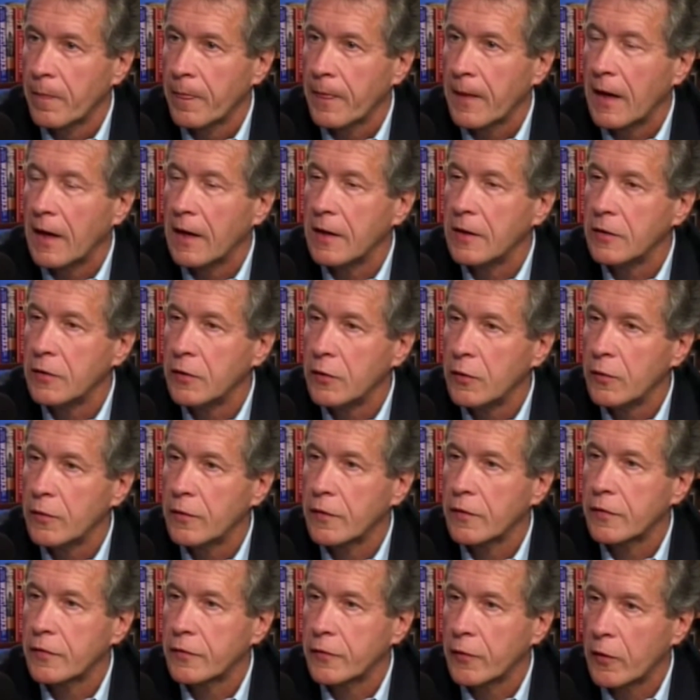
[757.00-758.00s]
I knew
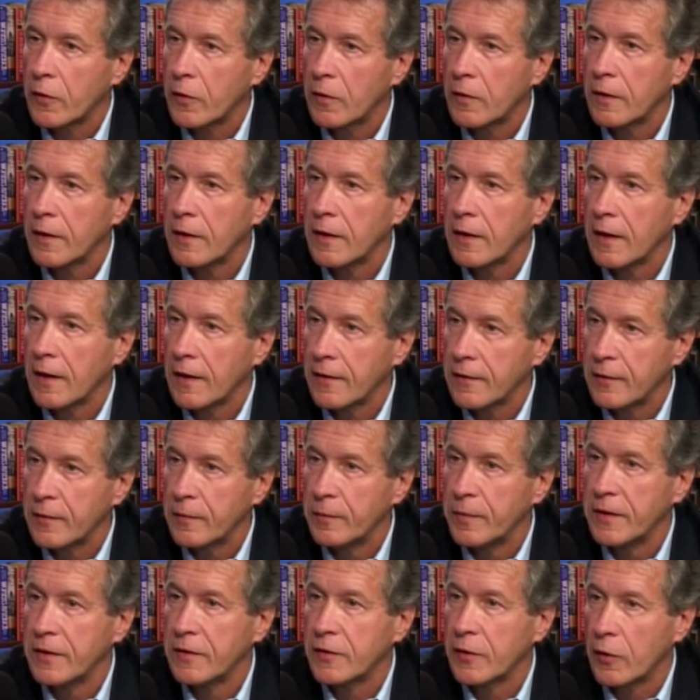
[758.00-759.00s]
the story had to
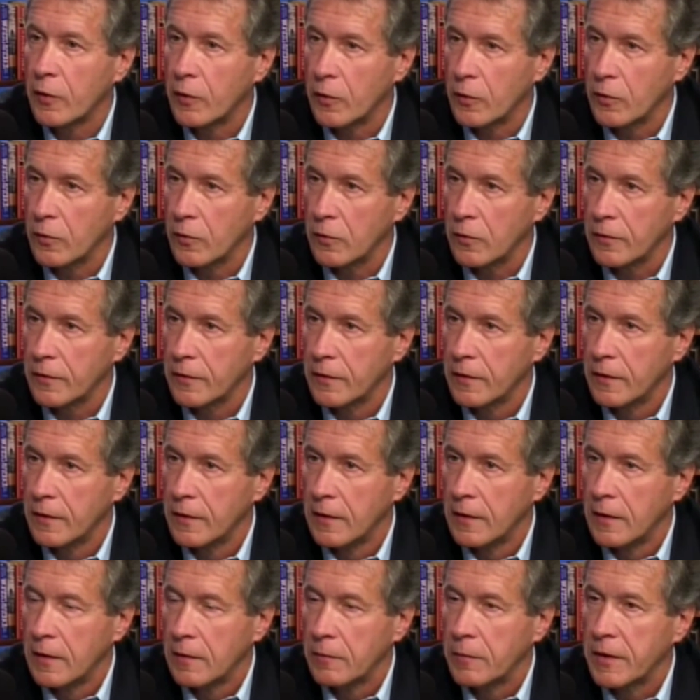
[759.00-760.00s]
be told,
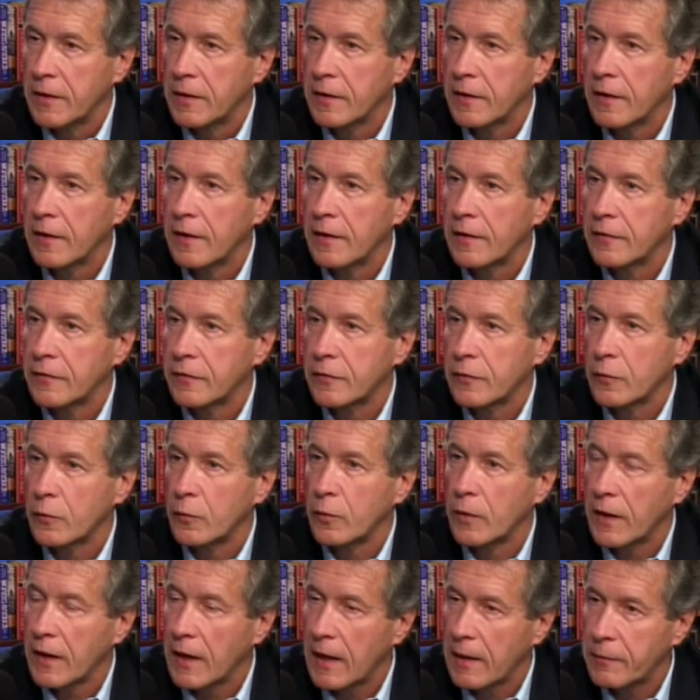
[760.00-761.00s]
because
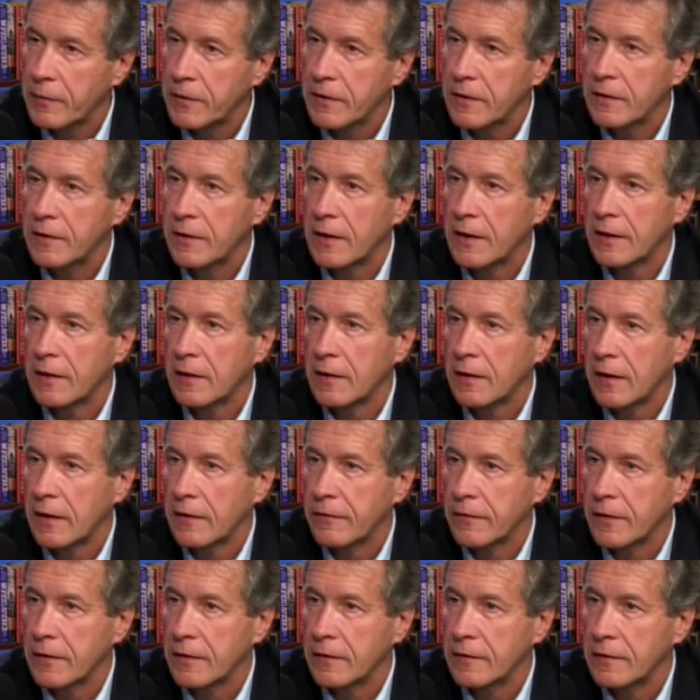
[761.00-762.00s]
what happened at
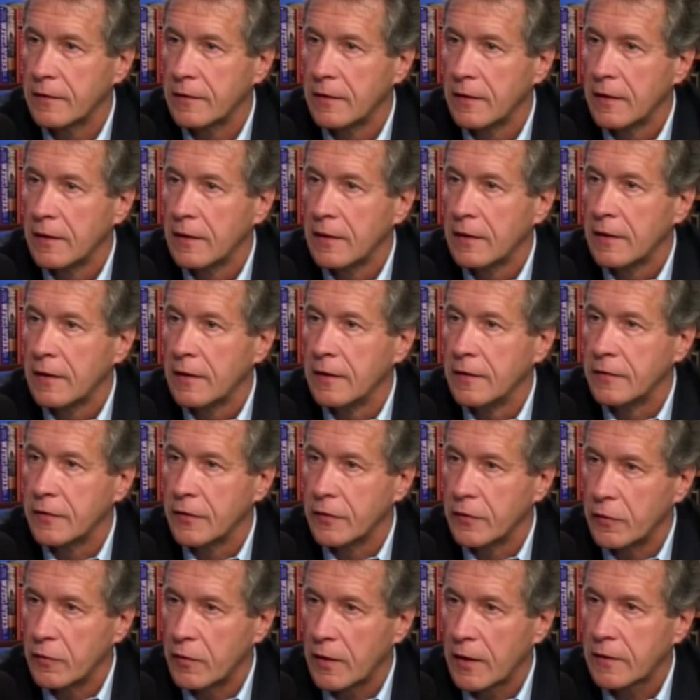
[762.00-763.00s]
9/11 is a
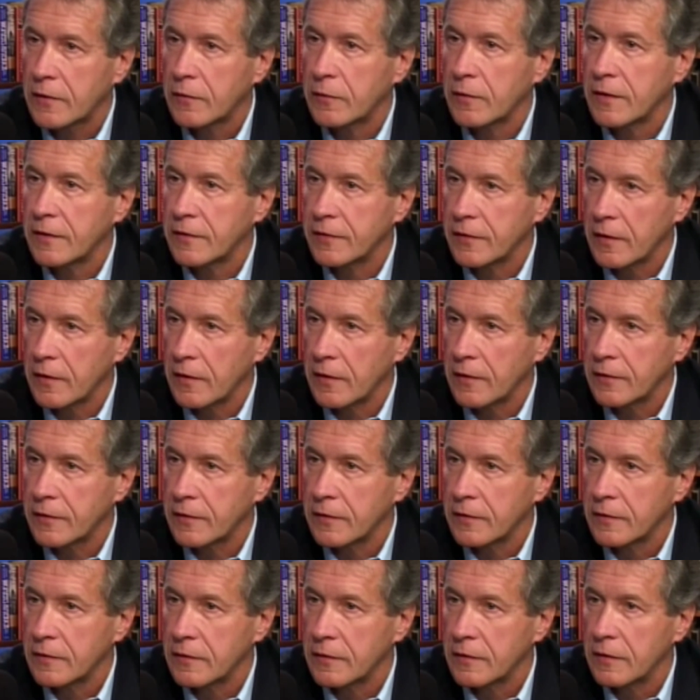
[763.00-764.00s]
direct
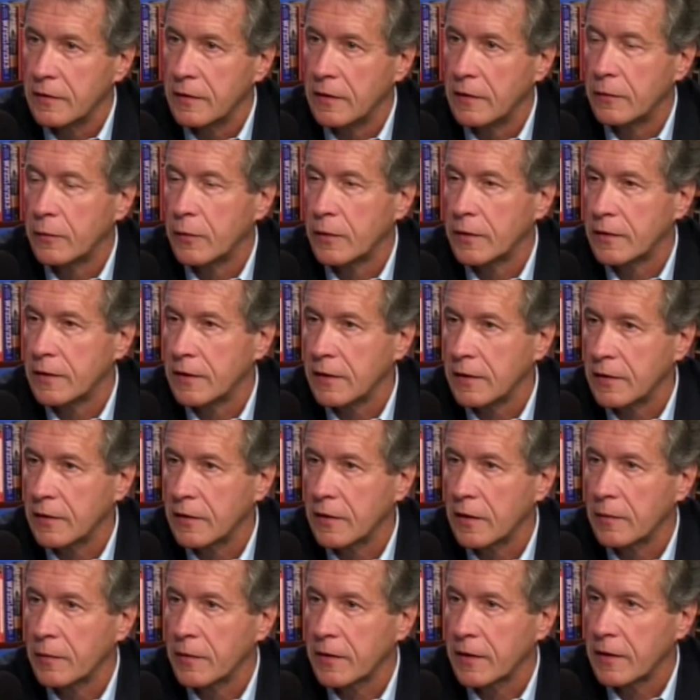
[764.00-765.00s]
result of what the
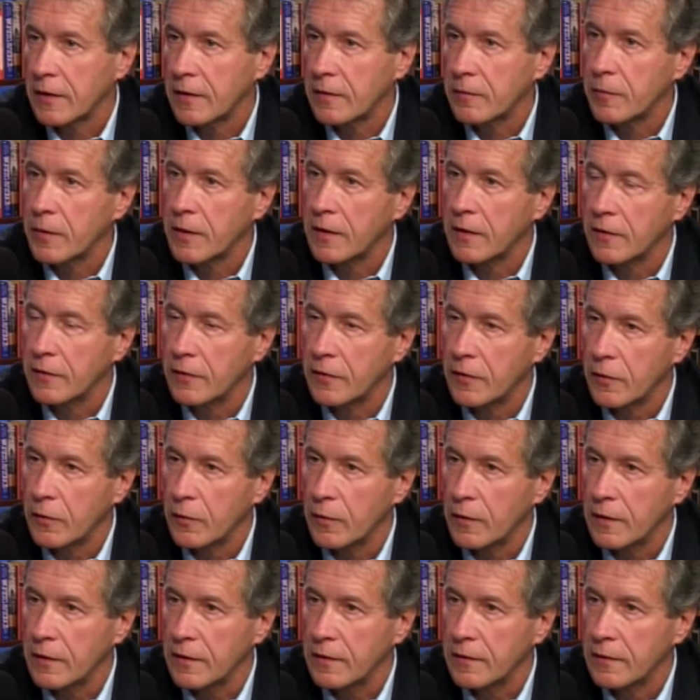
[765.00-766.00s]
economic hitmen are
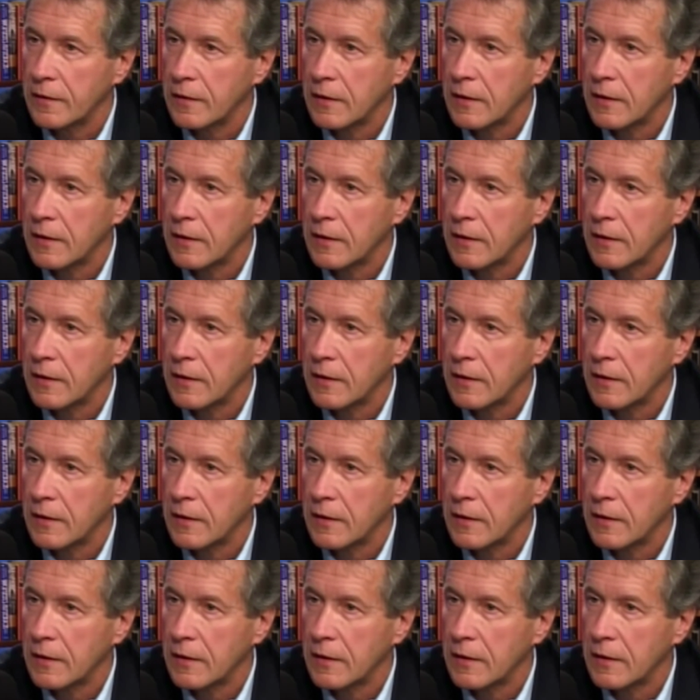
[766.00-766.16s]
doing.